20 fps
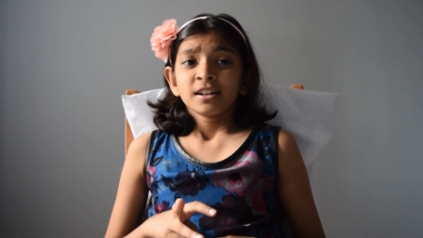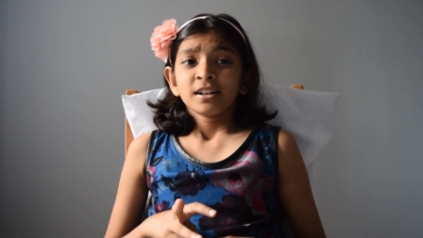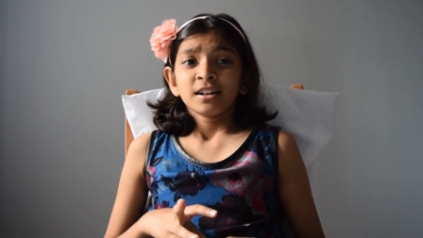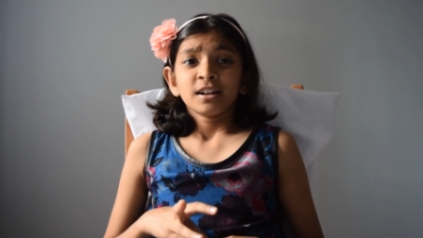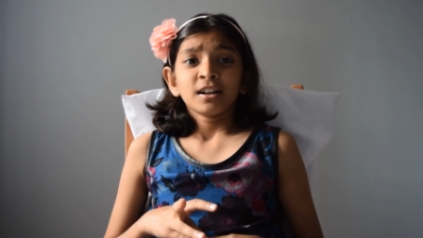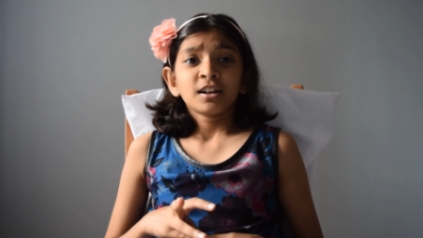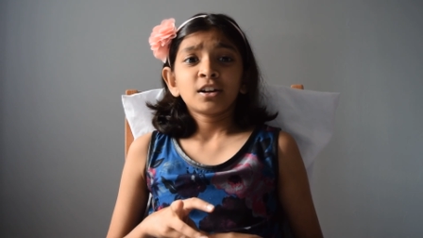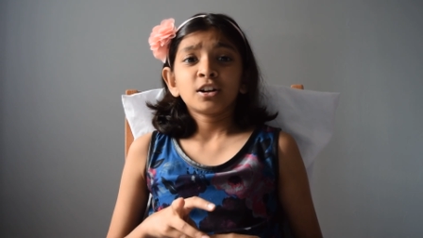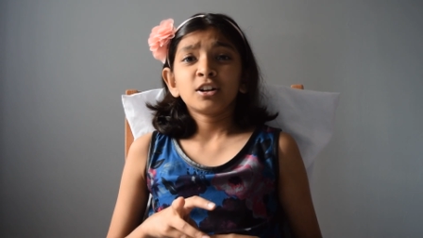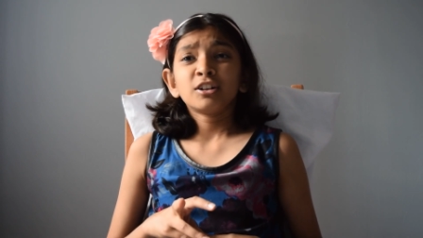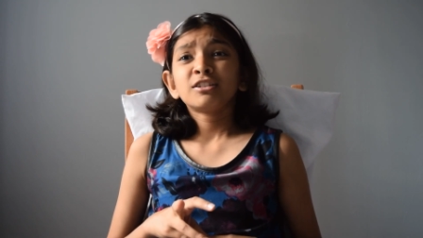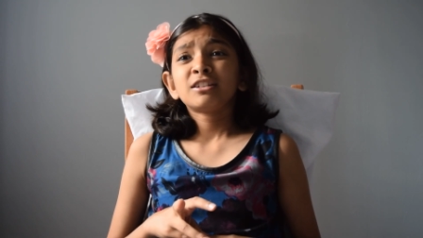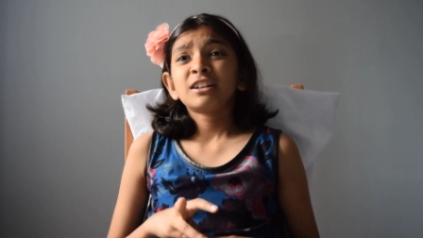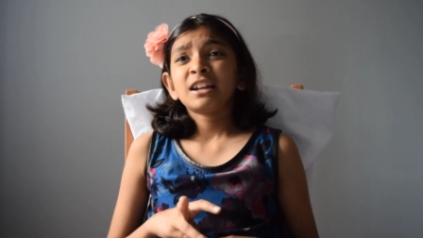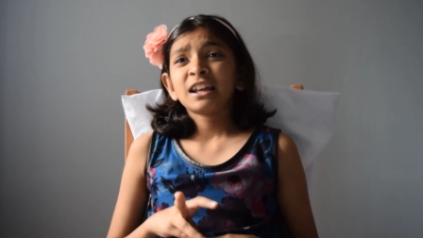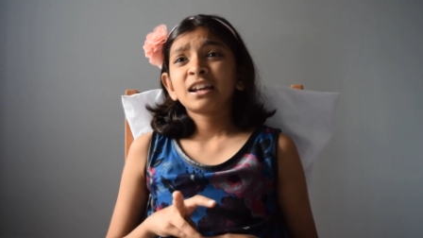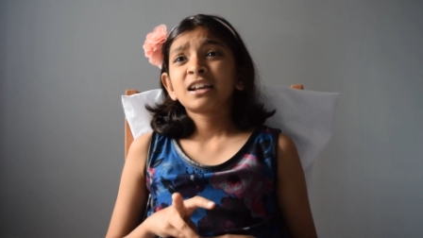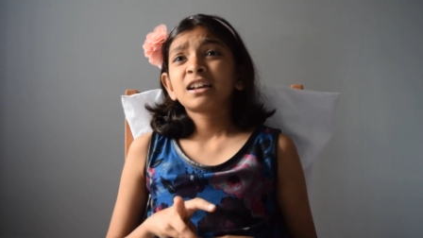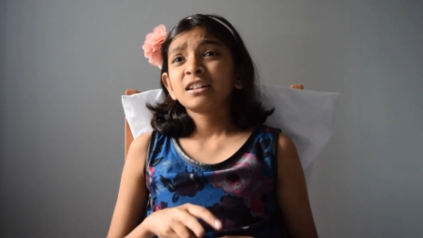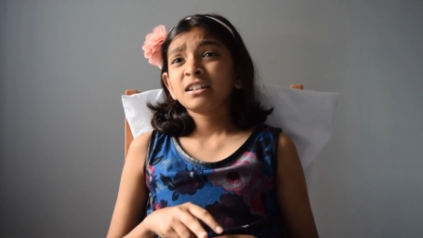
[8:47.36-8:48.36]
Because
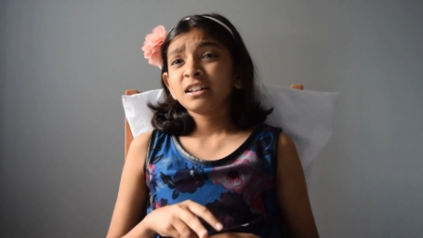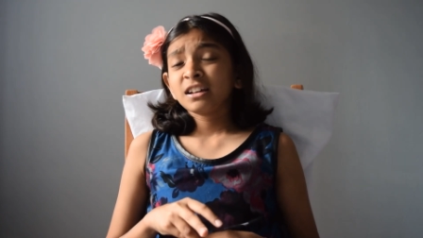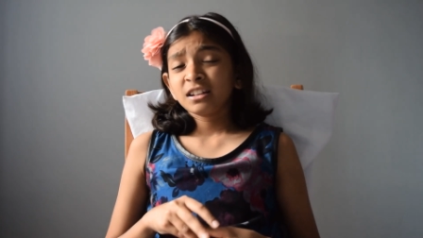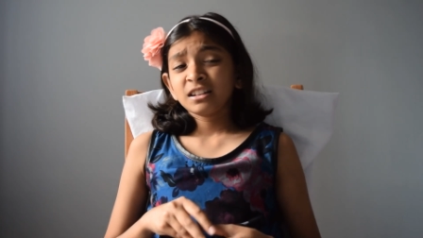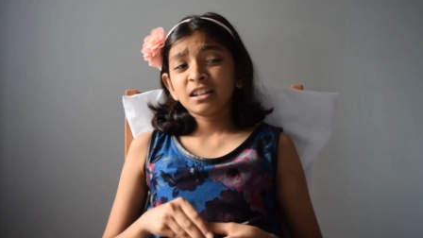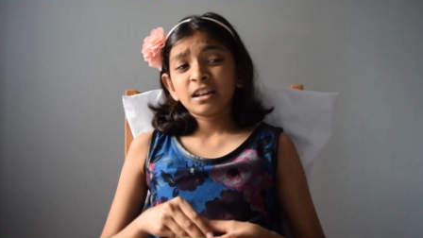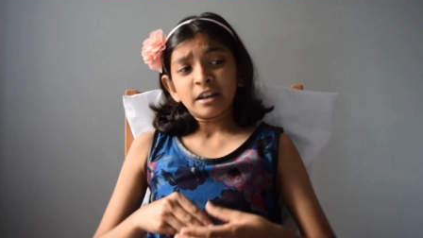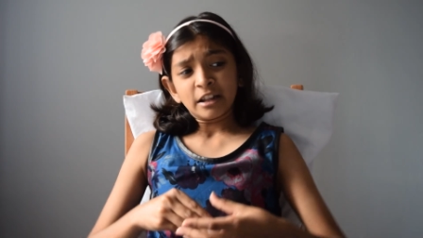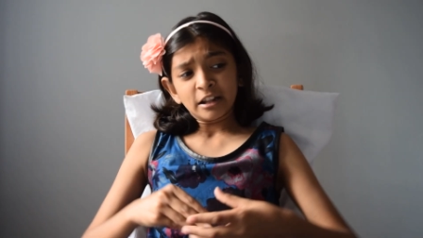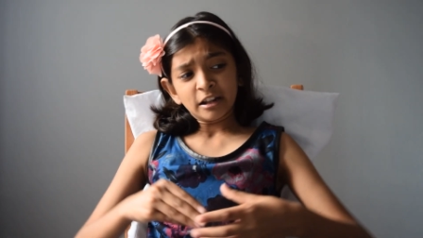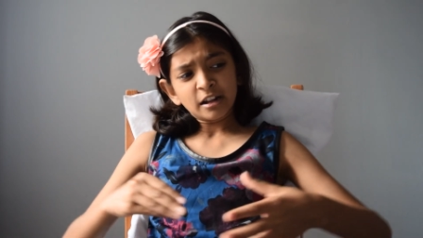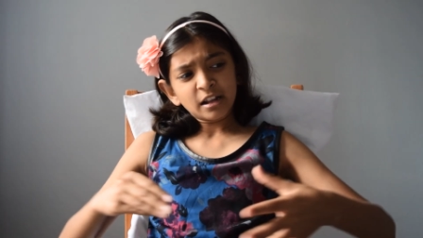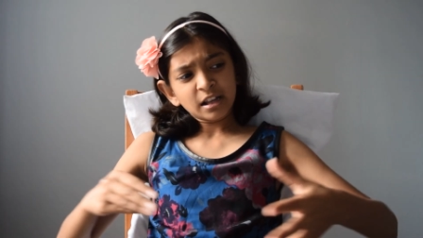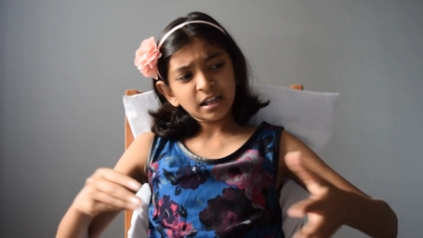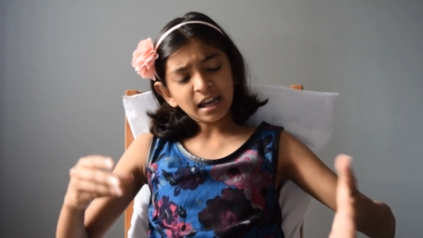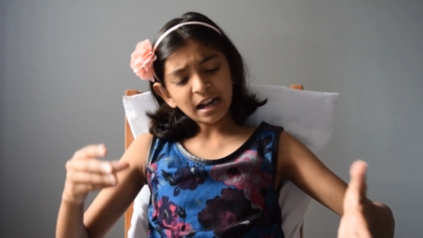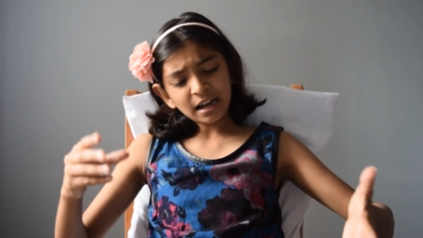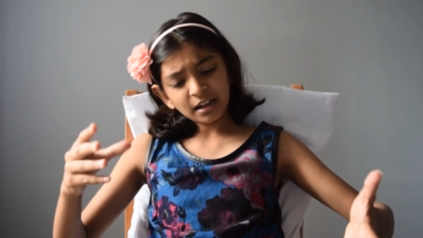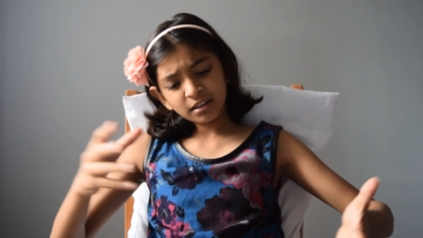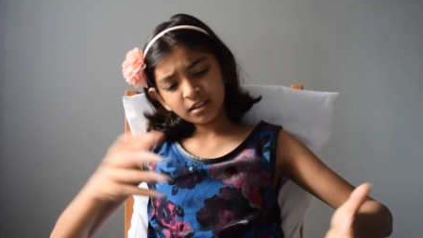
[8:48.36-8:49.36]
like the
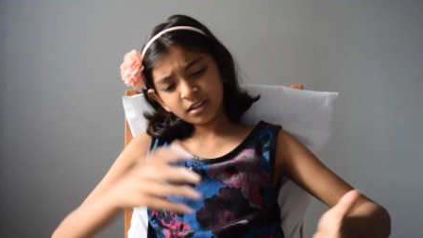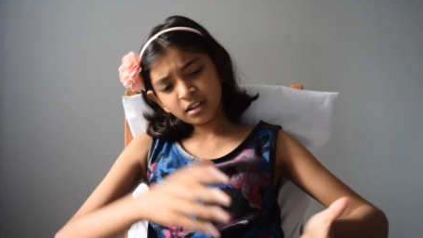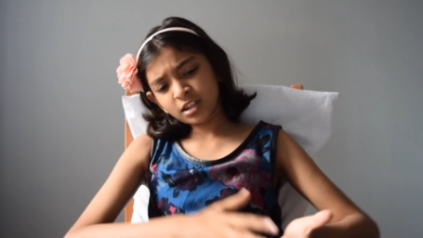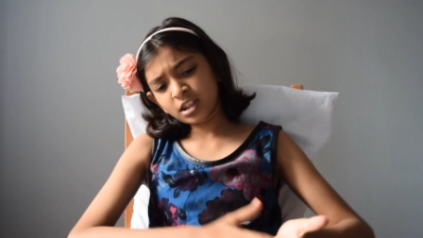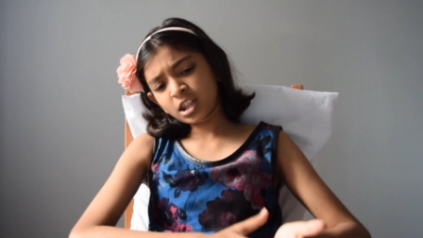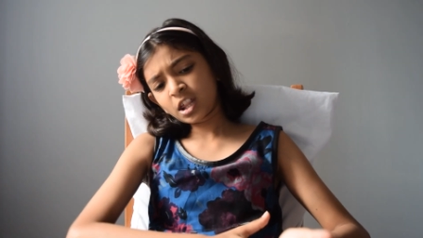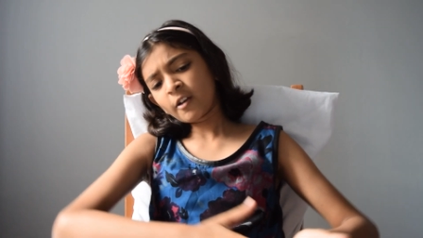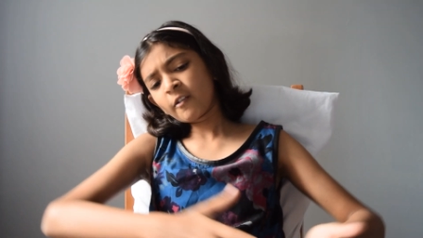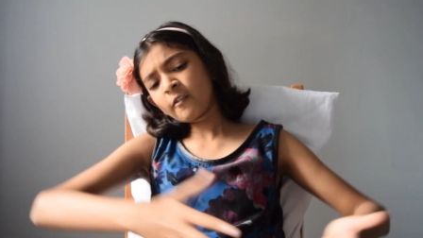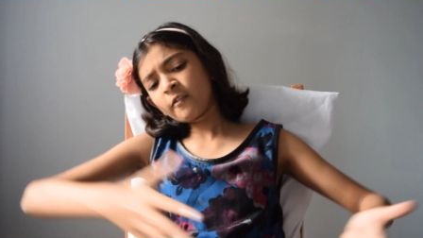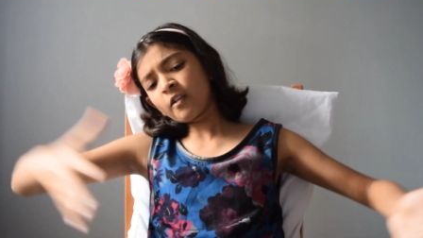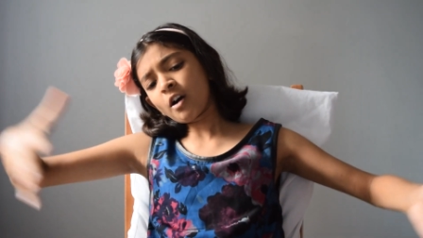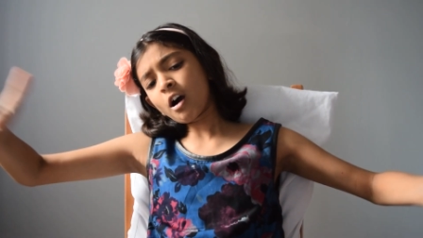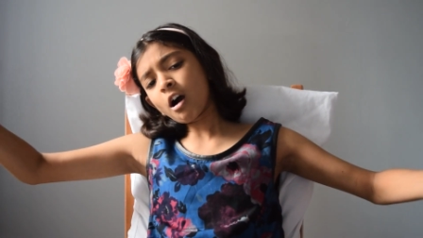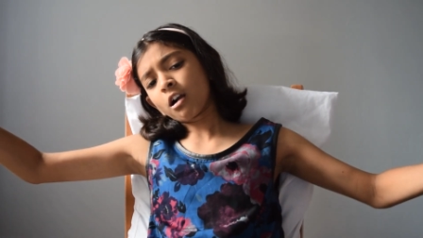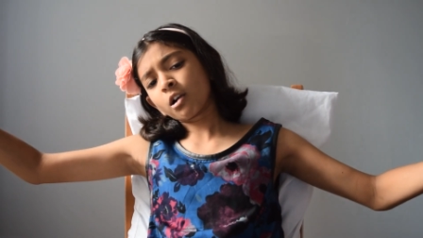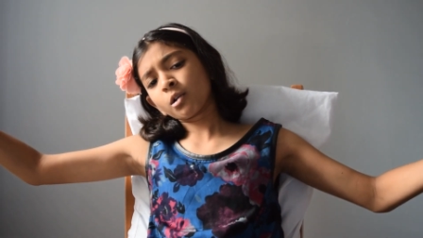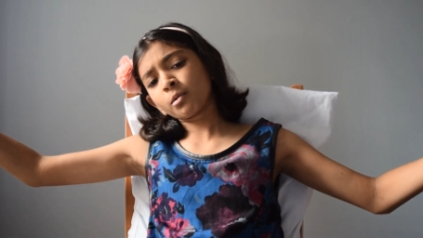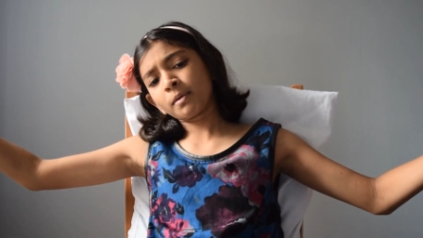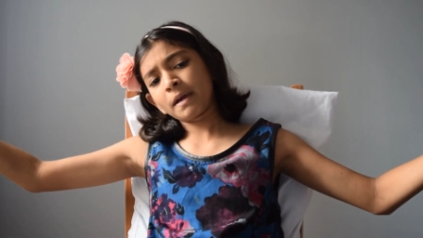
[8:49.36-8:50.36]
galaxy is
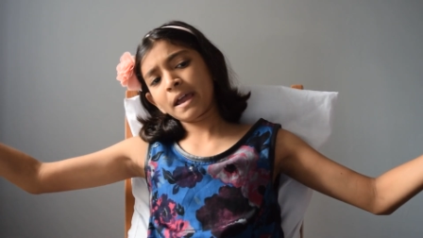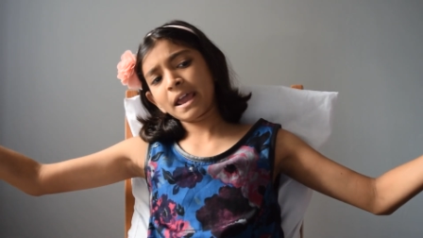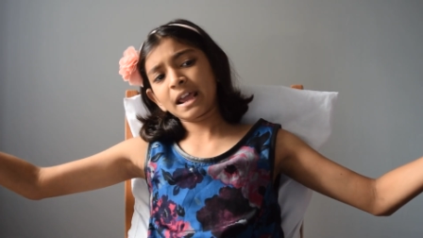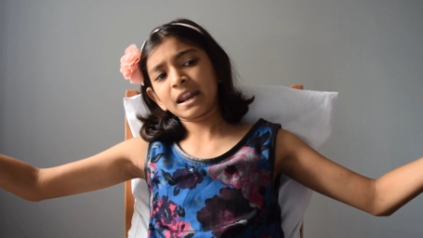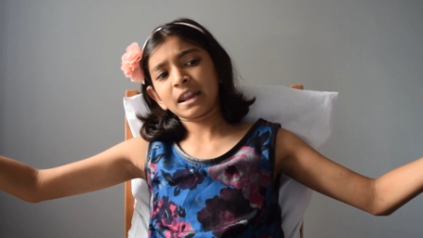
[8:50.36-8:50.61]
far away,